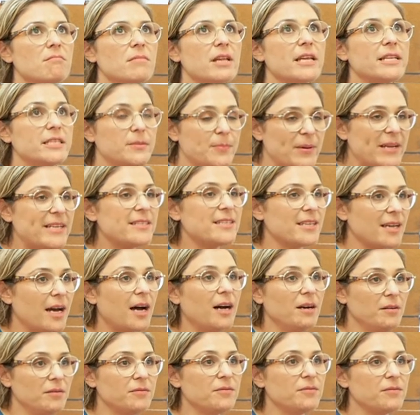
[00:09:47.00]
It's been
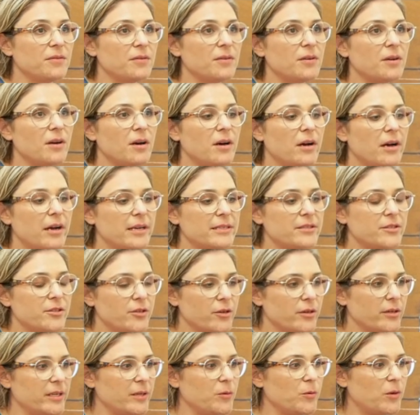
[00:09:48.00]
tough. I
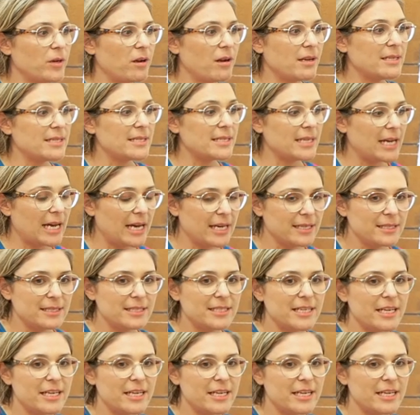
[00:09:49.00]
certainly, when I started